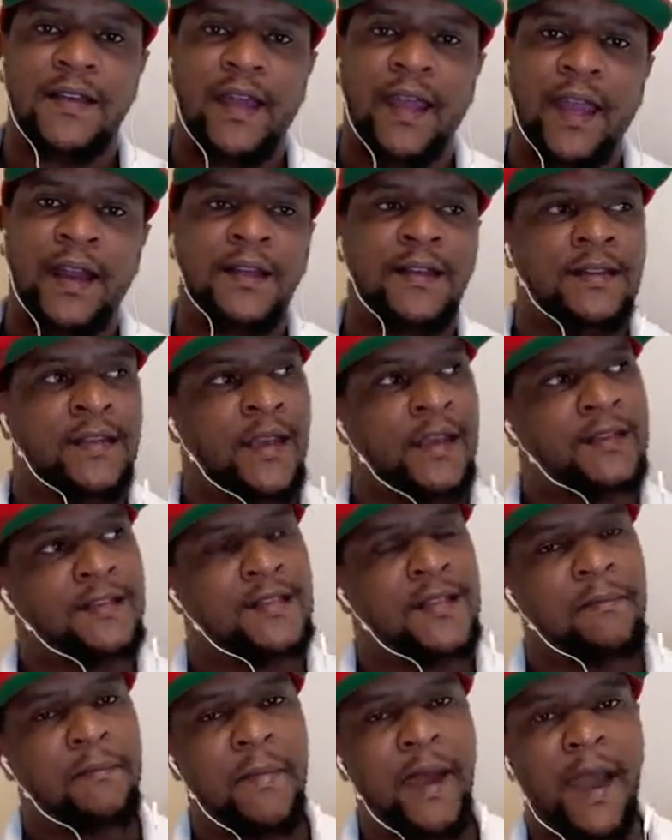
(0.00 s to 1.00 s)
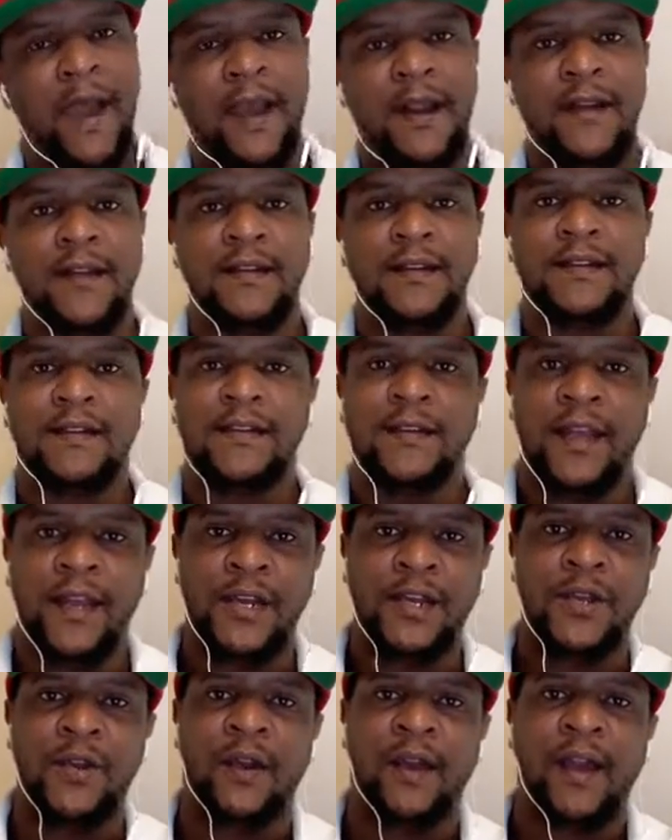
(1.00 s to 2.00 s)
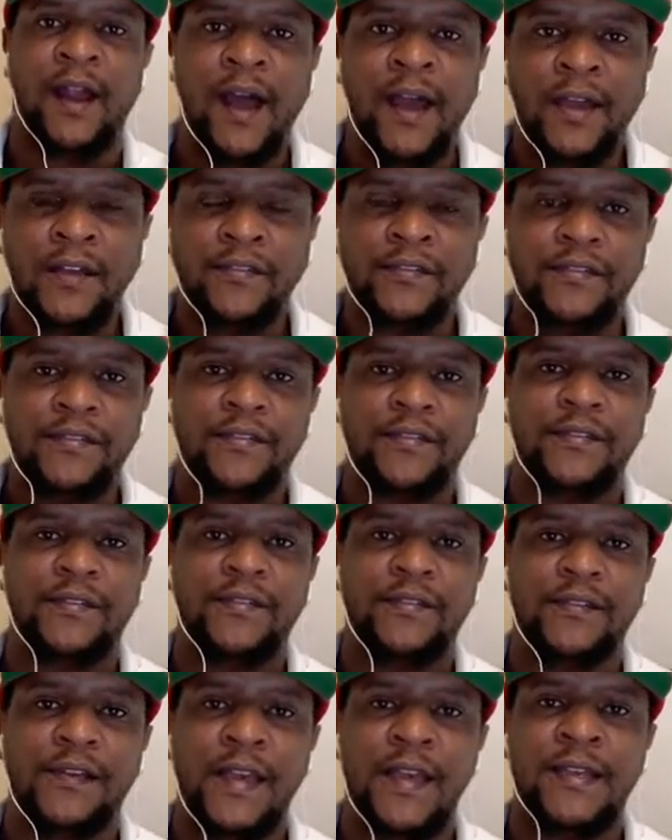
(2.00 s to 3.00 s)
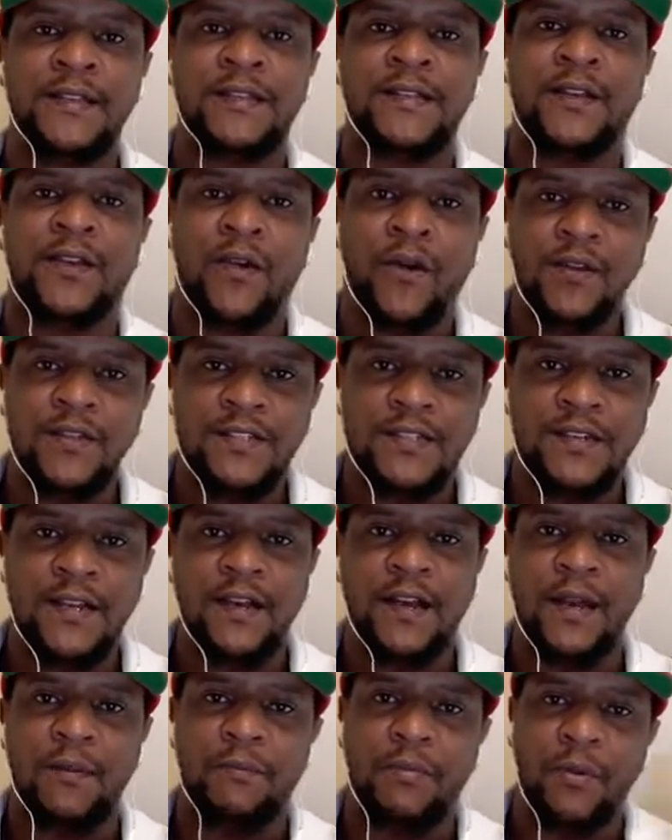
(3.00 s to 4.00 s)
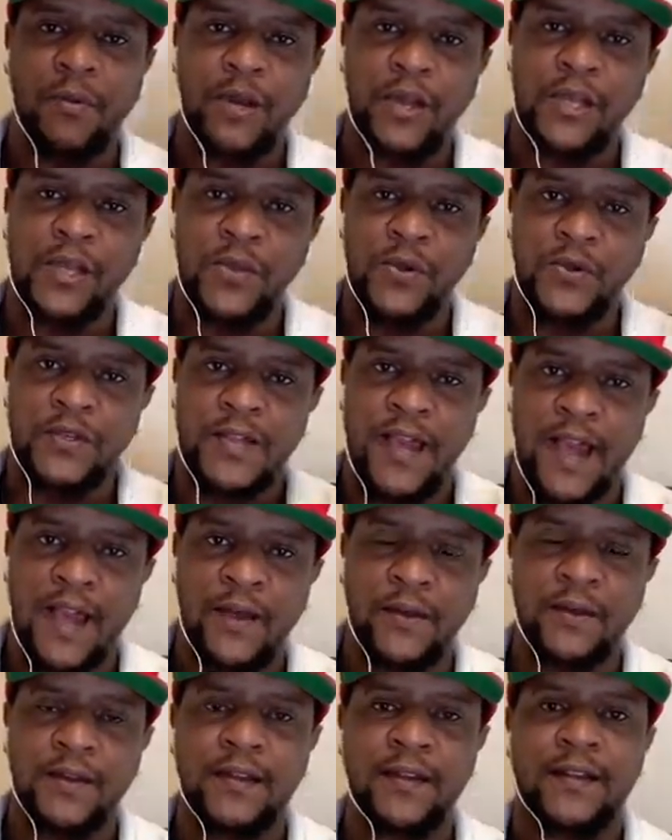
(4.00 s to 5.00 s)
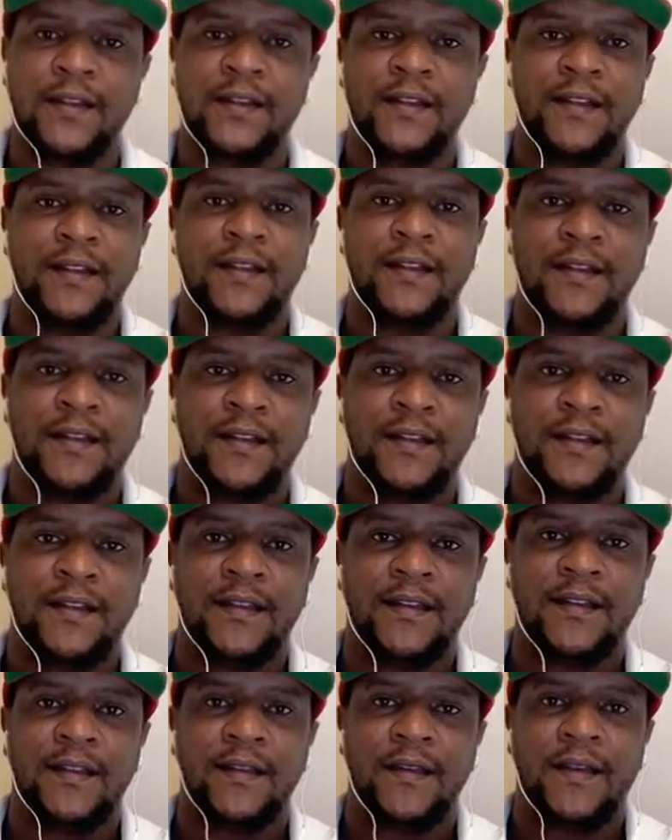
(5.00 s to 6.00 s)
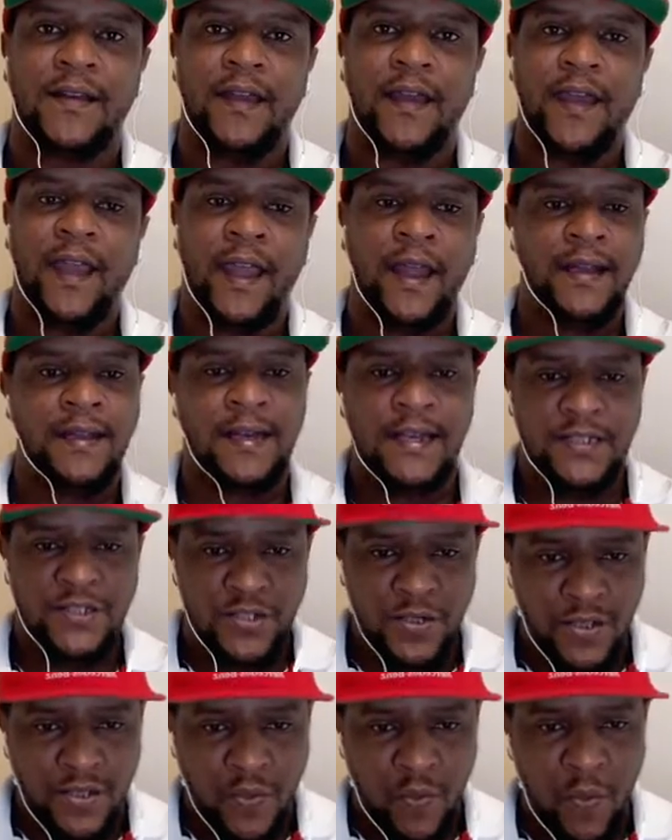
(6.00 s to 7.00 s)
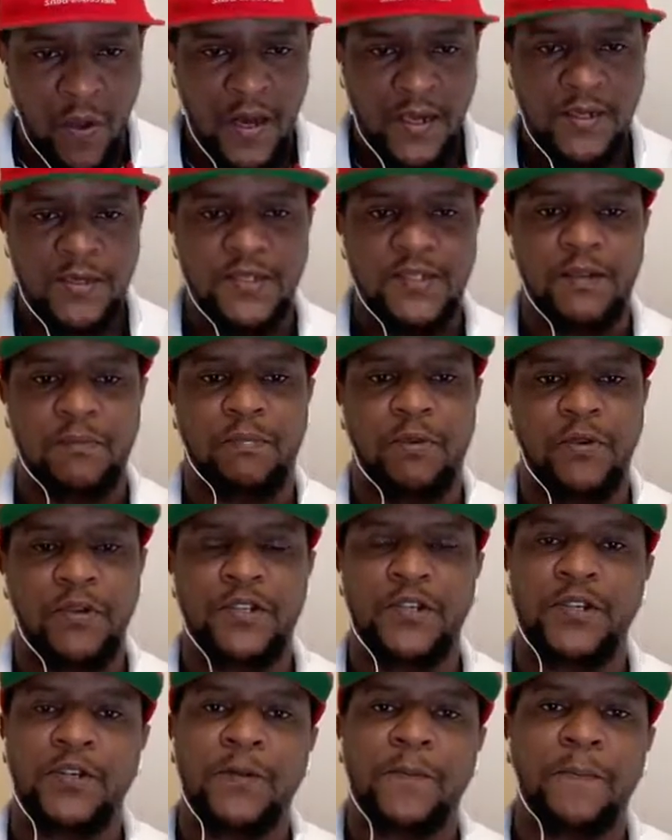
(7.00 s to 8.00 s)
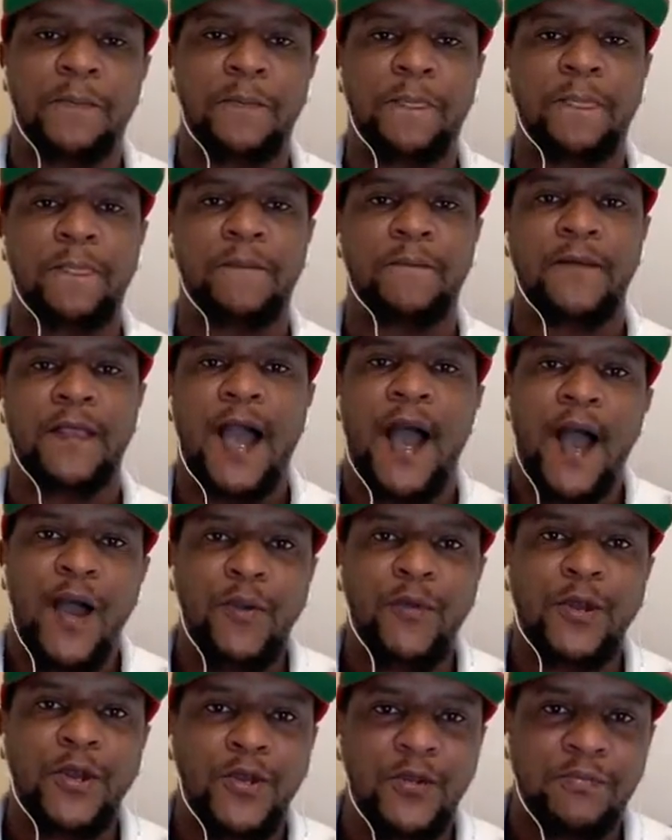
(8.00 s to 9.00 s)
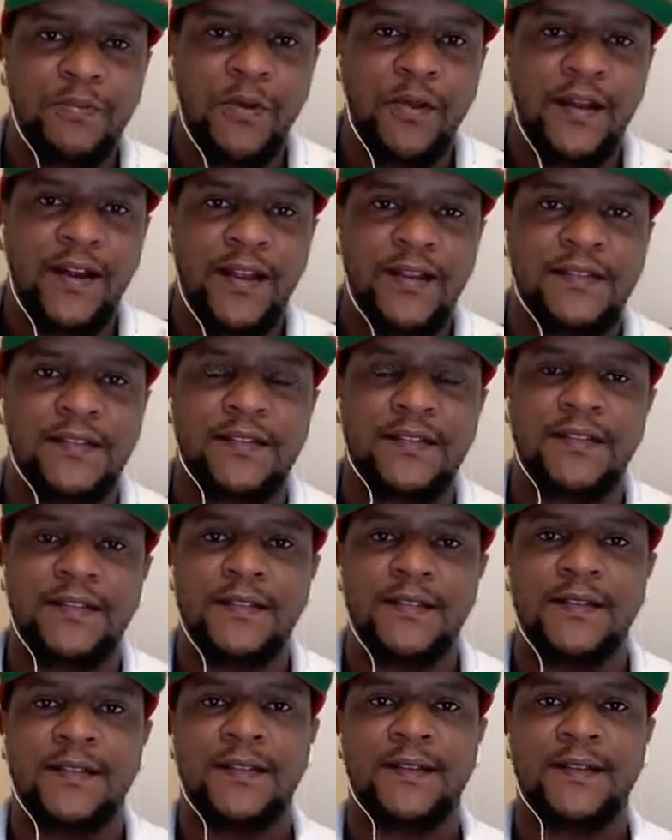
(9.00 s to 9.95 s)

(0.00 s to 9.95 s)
And yet the man in your life is constantly pulling you down and does not want to support you. How will you progress?